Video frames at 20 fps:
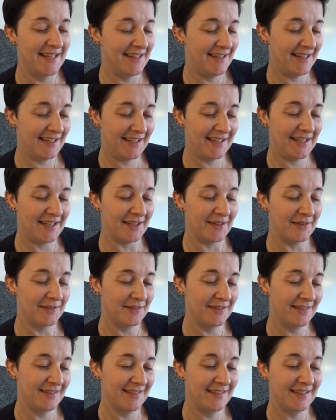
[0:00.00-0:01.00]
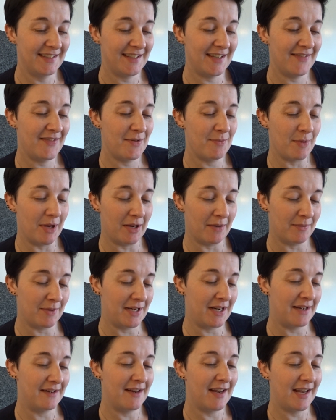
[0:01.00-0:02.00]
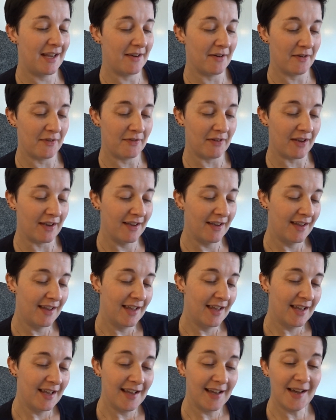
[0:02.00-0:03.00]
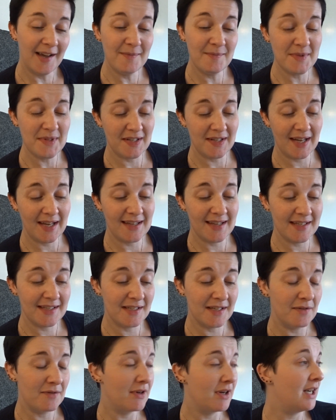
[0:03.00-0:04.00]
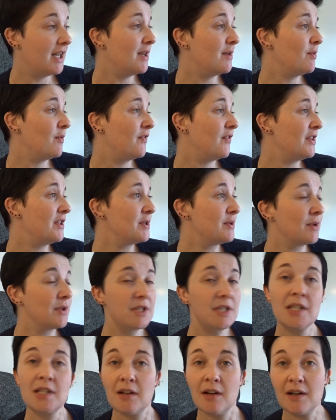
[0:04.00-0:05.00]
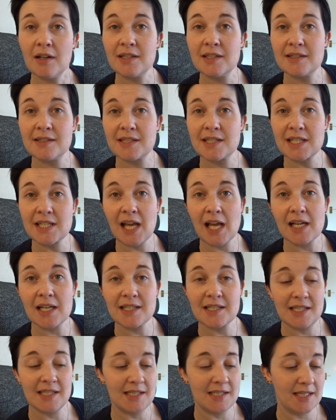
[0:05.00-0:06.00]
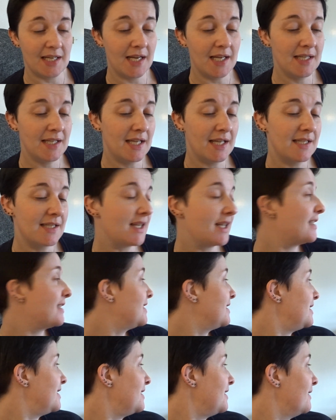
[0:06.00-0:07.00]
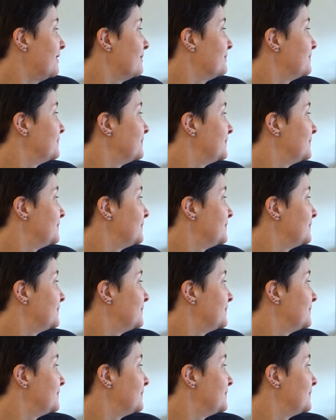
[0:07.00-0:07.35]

Thank you. Give it me, I'm going to nick it off you. So yeah, that's it really. We finished watching Guardians of the Galaxy today. The kids liked it, didn't you?